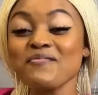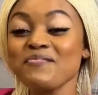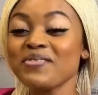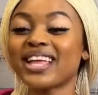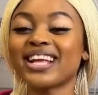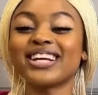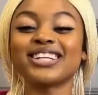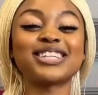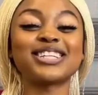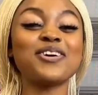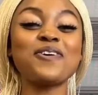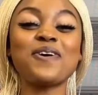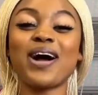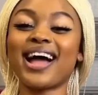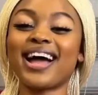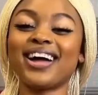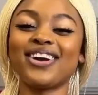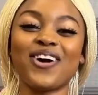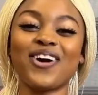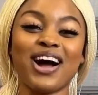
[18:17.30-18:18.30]
You see
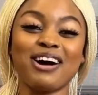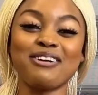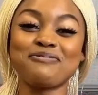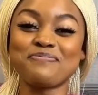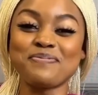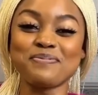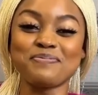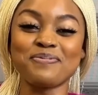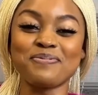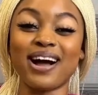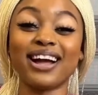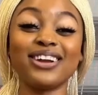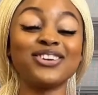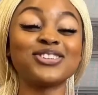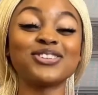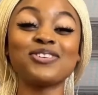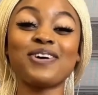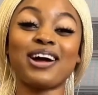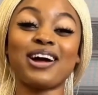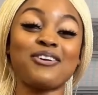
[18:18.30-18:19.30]
why I don't have people? I
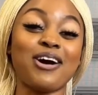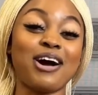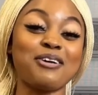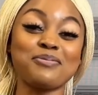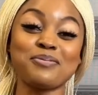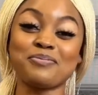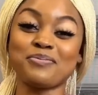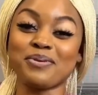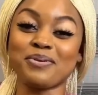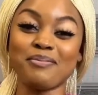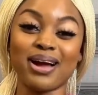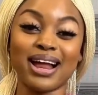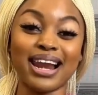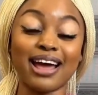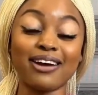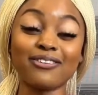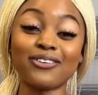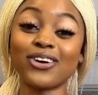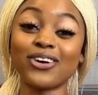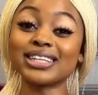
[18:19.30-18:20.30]
usually I don't have people in my
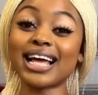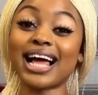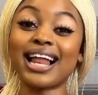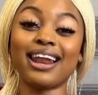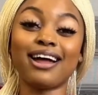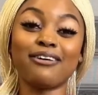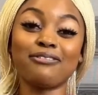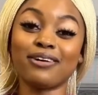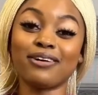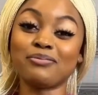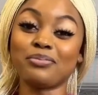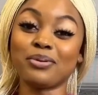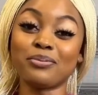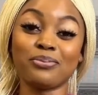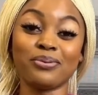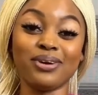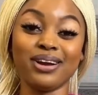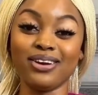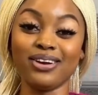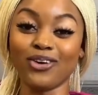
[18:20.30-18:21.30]
life, because I laugh at
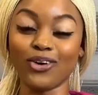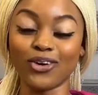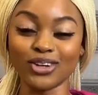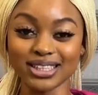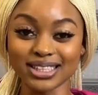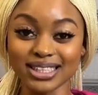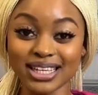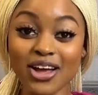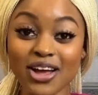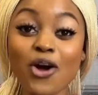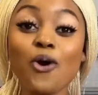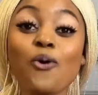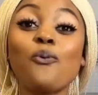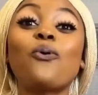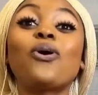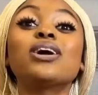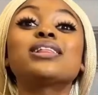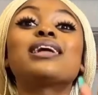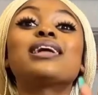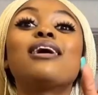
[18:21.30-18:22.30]
people a lot.
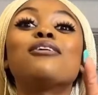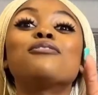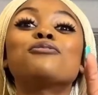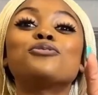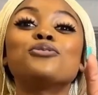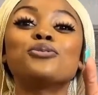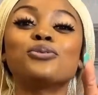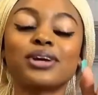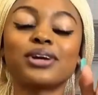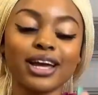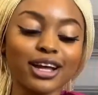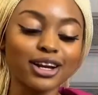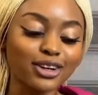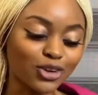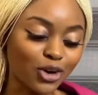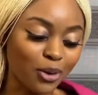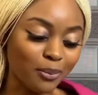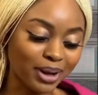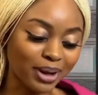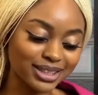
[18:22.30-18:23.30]
What have you
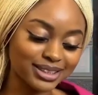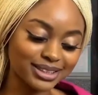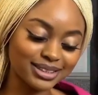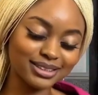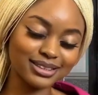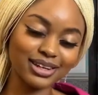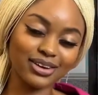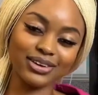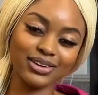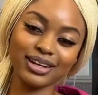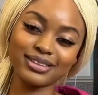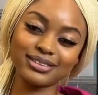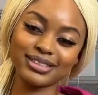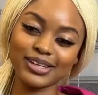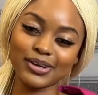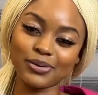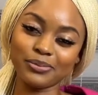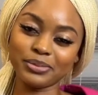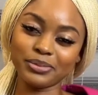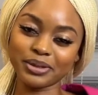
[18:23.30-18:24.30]
gained? Come and sit down and
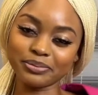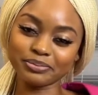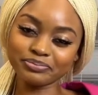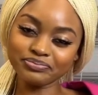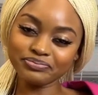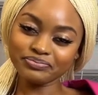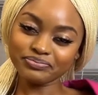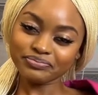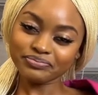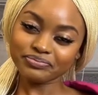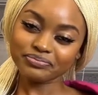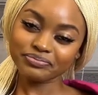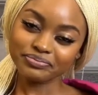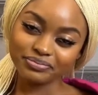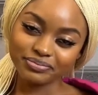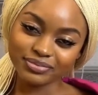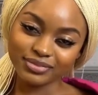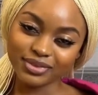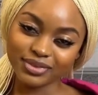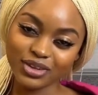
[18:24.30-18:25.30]
tell me.
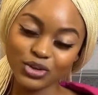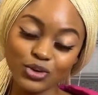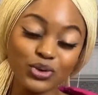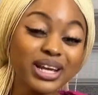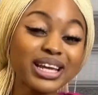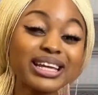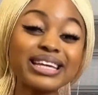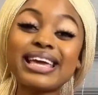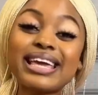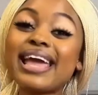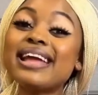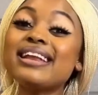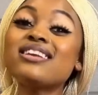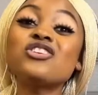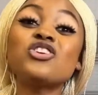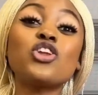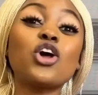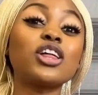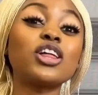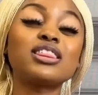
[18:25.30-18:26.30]
You didn't
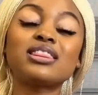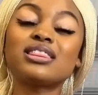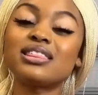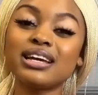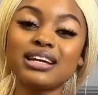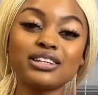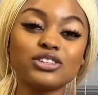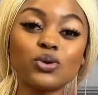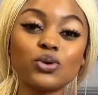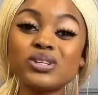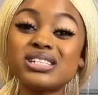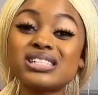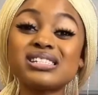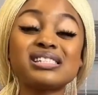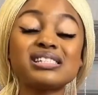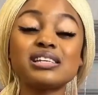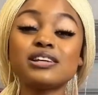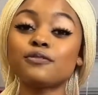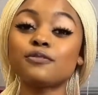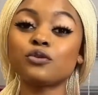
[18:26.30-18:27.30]
gain nothing. Don't
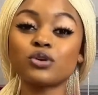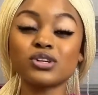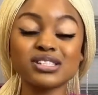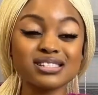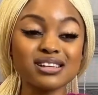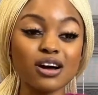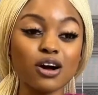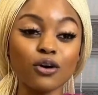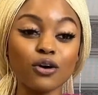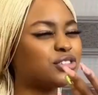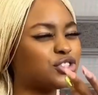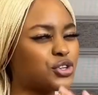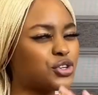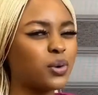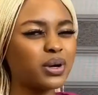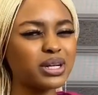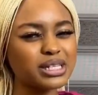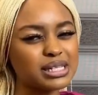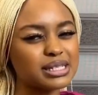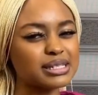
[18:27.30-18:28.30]
deceive yourself. Do
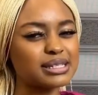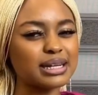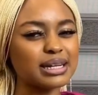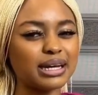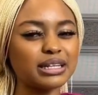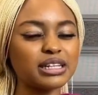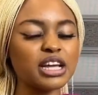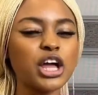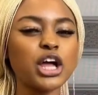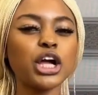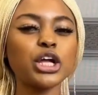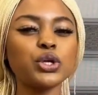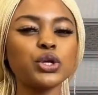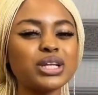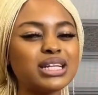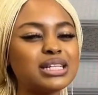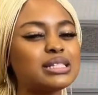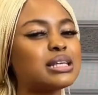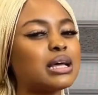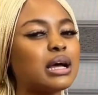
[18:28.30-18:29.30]
you understand? You
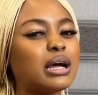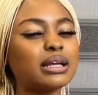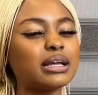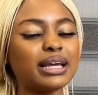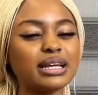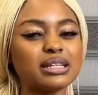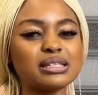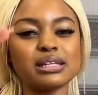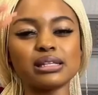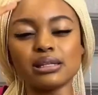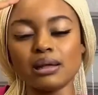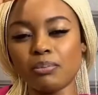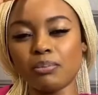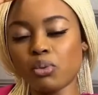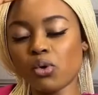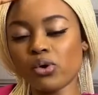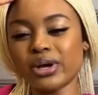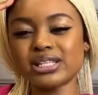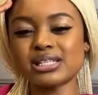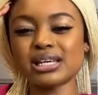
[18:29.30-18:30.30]
need to get to the
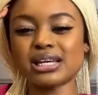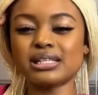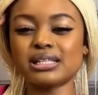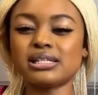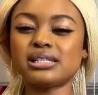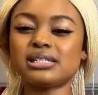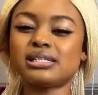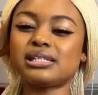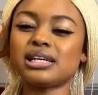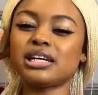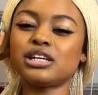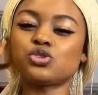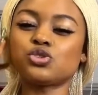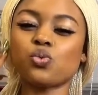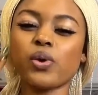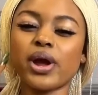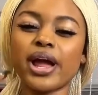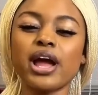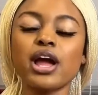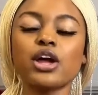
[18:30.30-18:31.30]
point and the stage
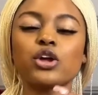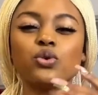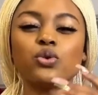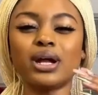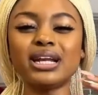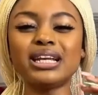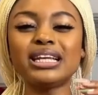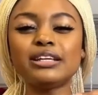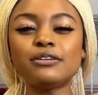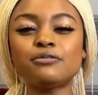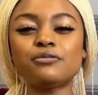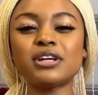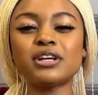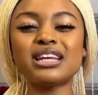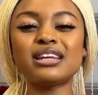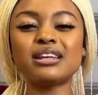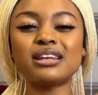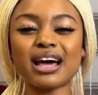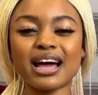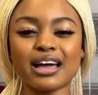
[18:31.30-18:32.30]
where you are
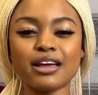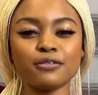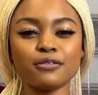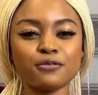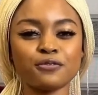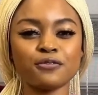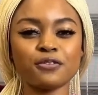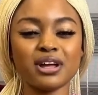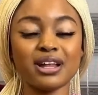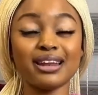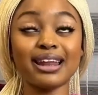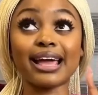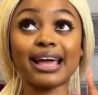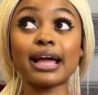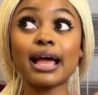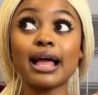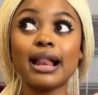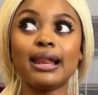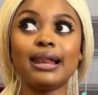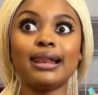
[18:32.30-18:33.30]
living life,
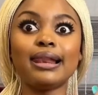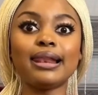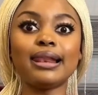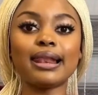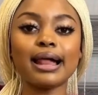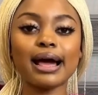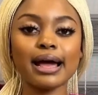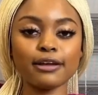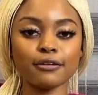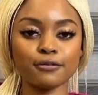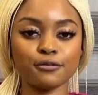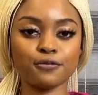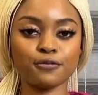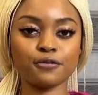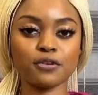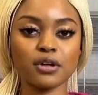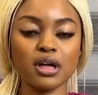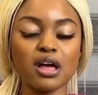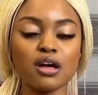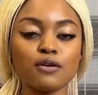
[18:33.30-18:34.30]
like
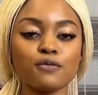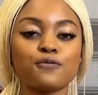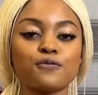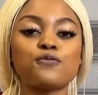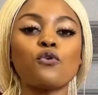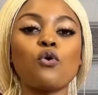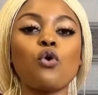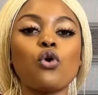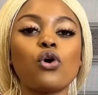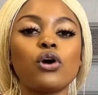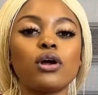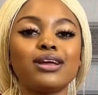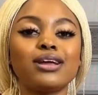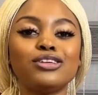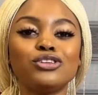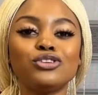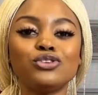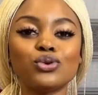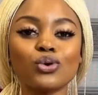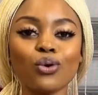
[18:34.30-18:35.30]
life for
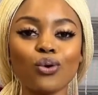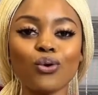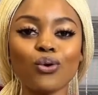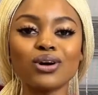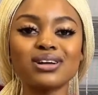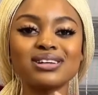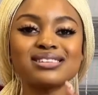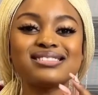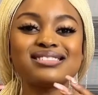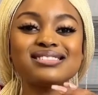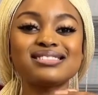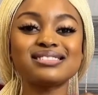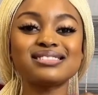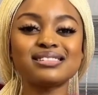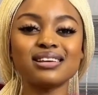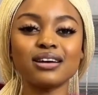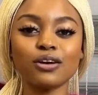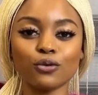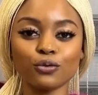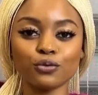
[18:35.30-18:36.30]

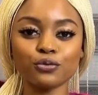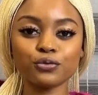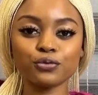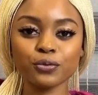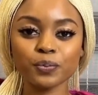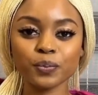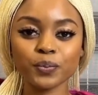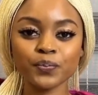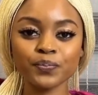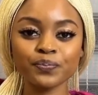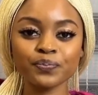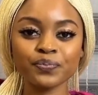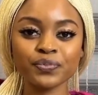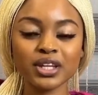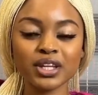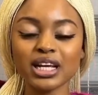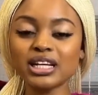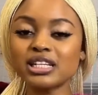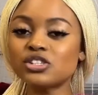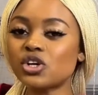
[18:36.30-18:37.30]
yourself.
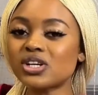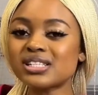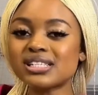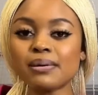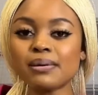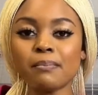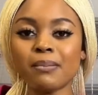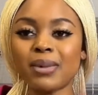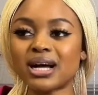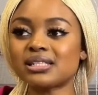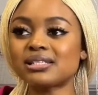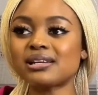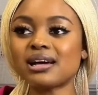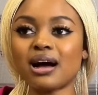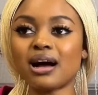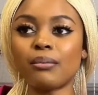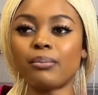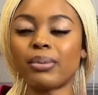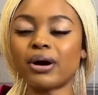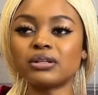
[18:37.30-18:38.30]
It doesn't matter
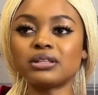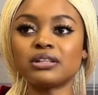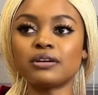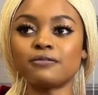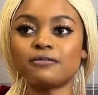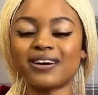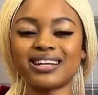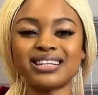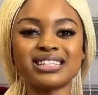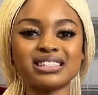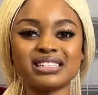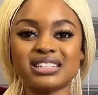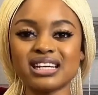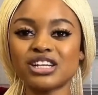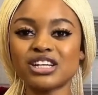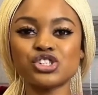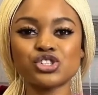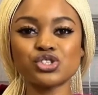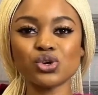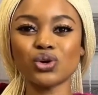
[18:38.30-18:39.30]
about the
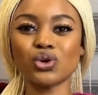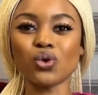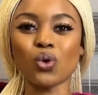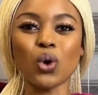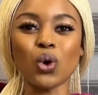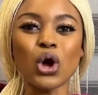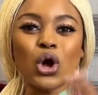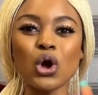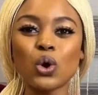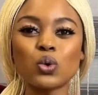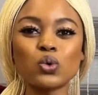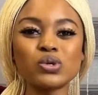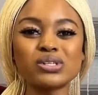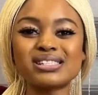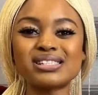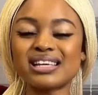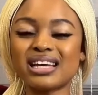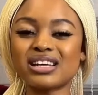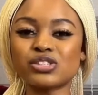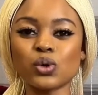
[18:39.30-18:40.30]
validation or who
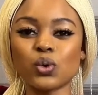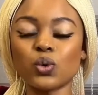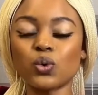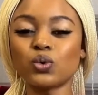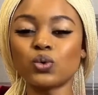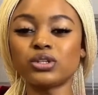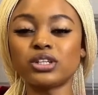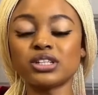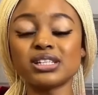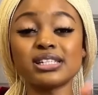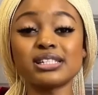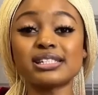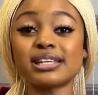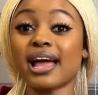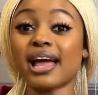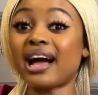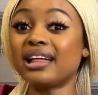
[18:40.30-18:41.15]
says or who doesn't say.